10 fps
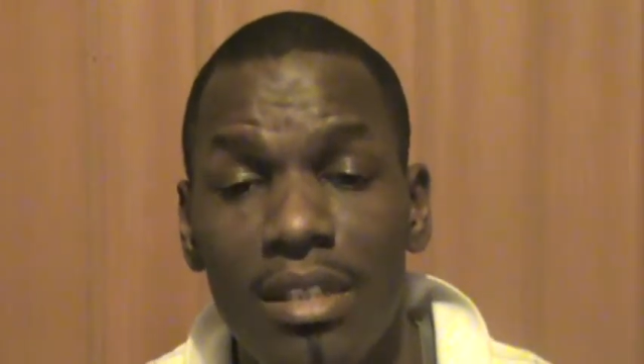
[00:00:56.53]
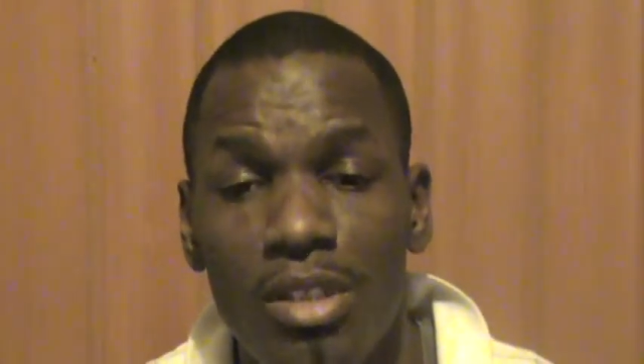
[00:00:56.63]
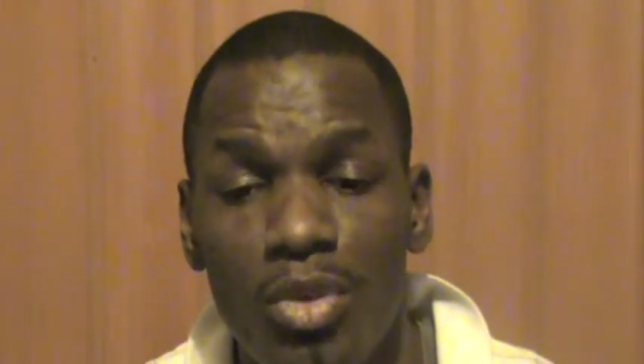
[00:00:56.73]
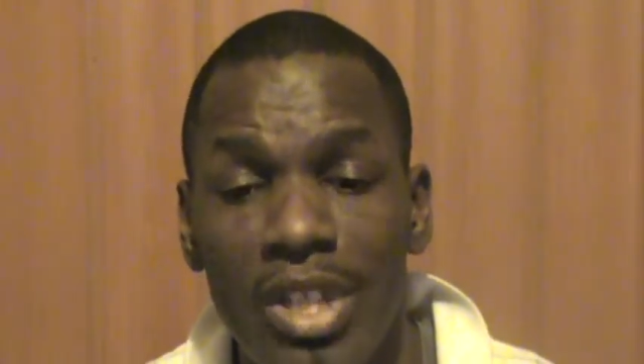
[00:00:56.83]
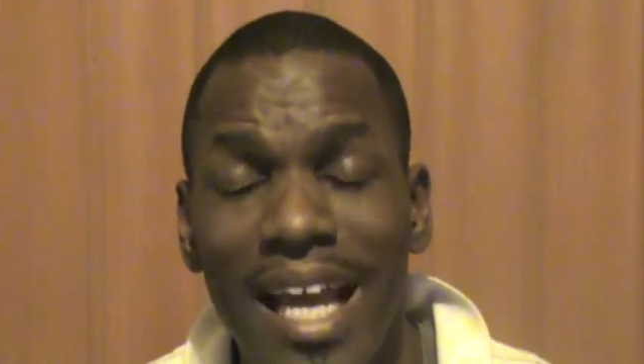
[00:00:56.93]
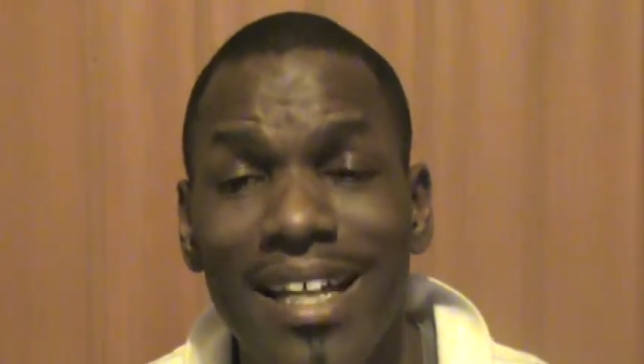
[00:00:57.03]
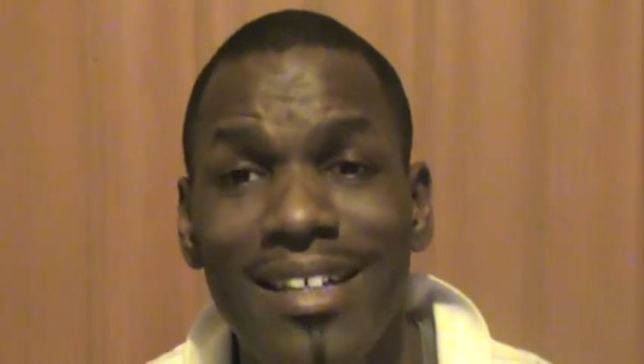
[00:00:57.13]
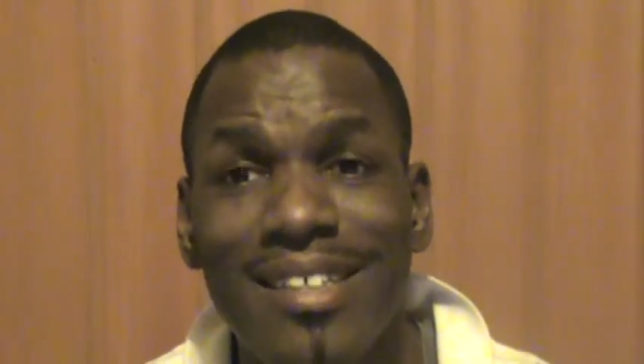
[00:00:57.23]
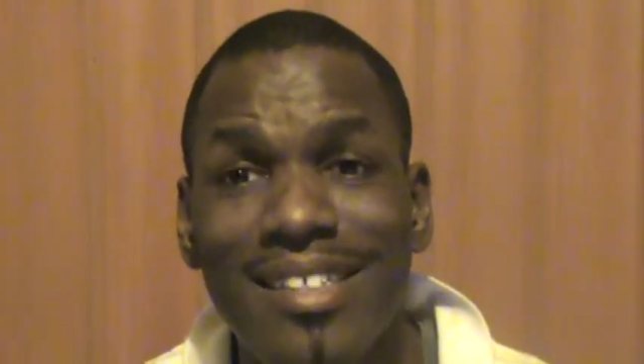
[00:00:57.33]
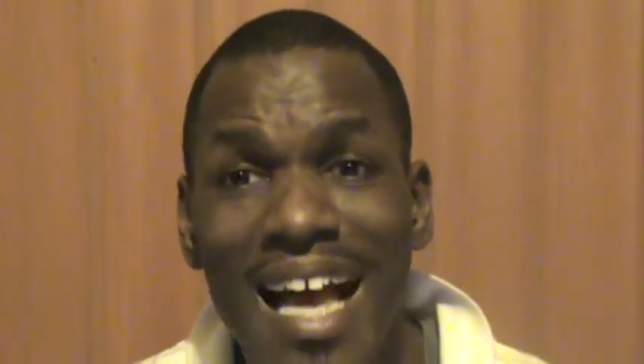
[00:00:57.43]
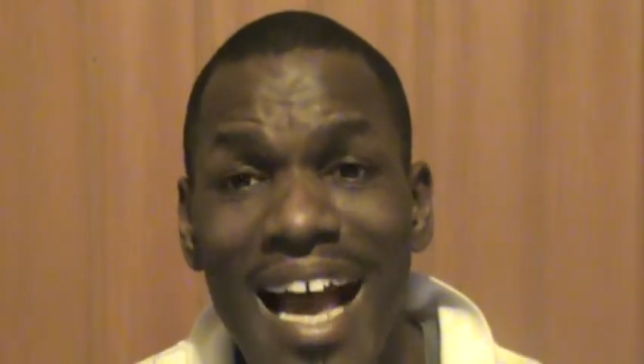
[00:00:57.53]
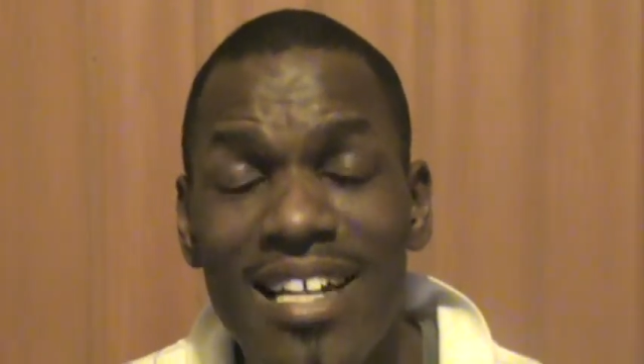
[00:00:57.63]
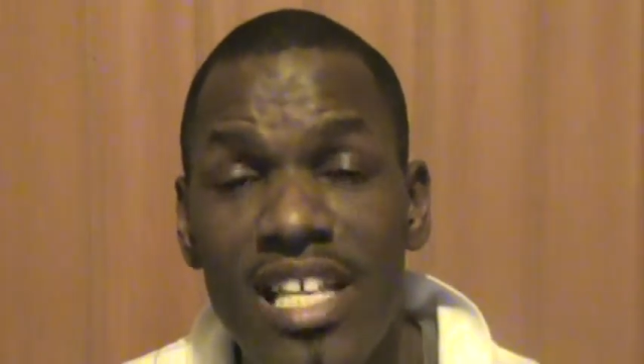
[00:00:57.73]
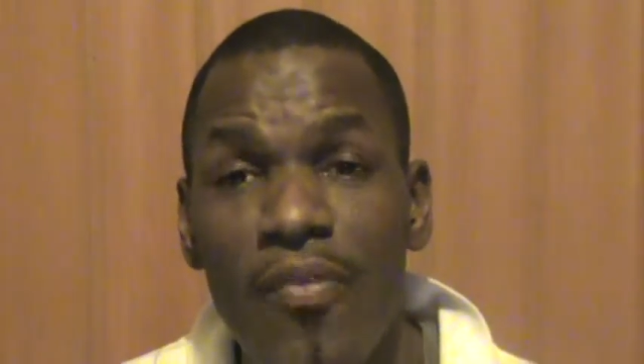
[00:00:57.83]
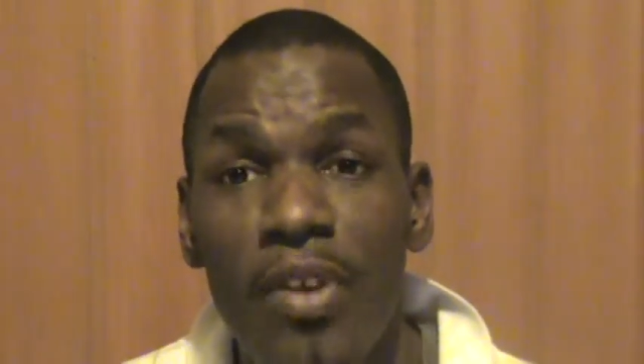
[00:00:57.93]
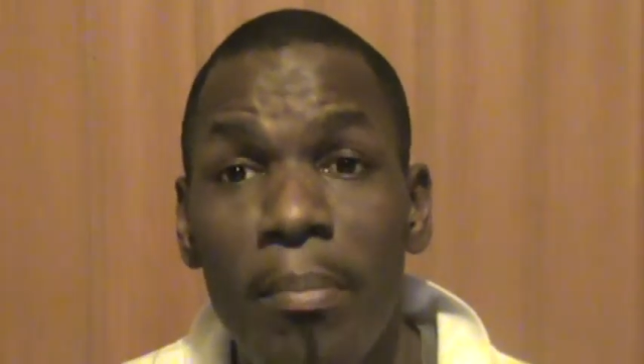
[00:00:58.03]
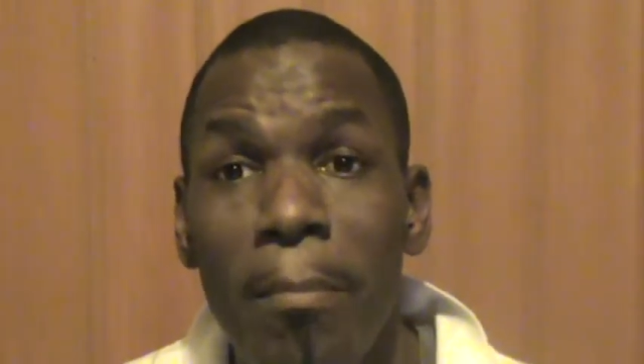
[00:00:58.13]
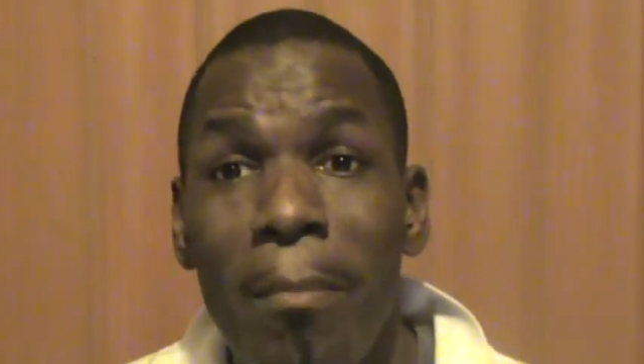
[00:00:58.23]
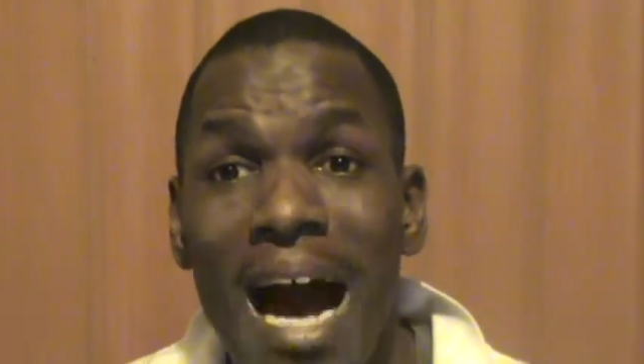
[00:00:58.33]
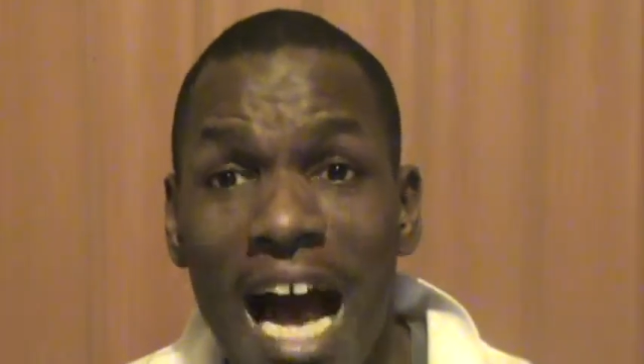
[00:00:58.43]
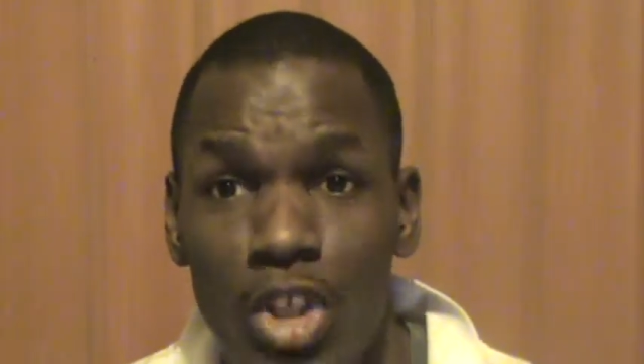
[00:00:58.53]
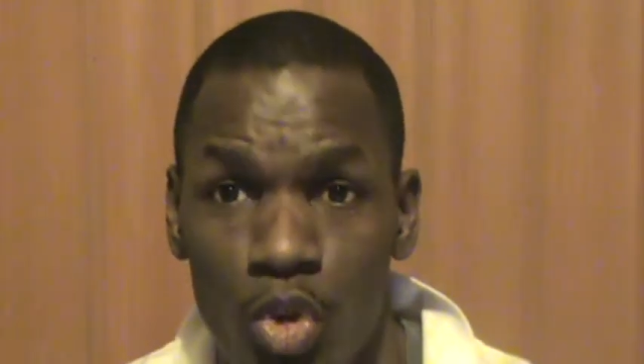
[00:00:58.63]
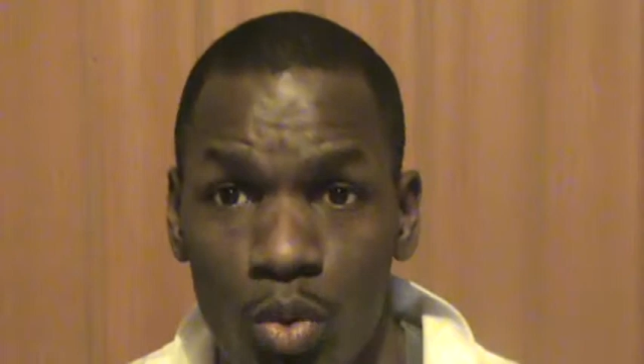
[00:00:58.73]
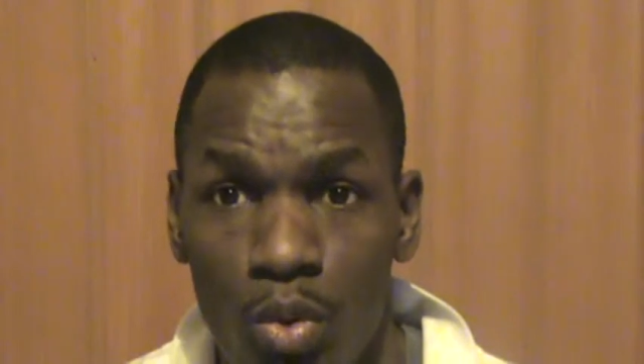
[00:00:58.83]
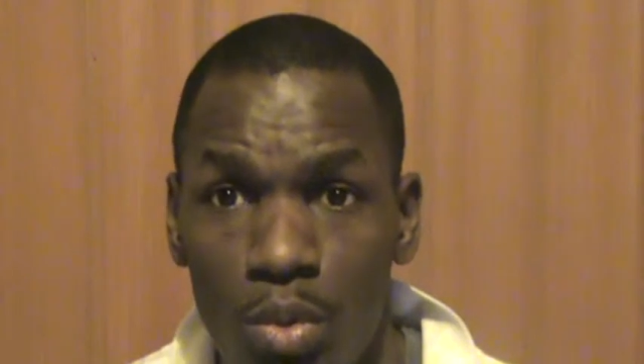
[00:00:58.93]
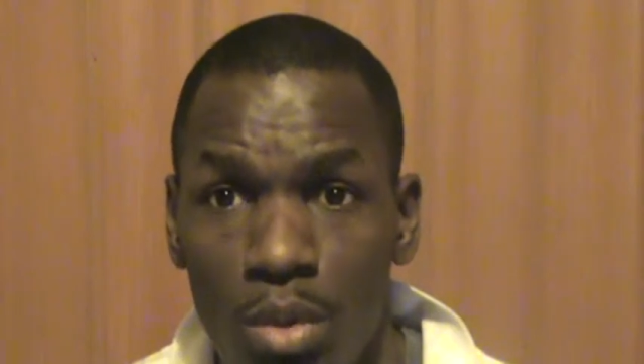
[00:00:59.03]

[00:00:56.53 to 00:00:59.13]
created a scientific module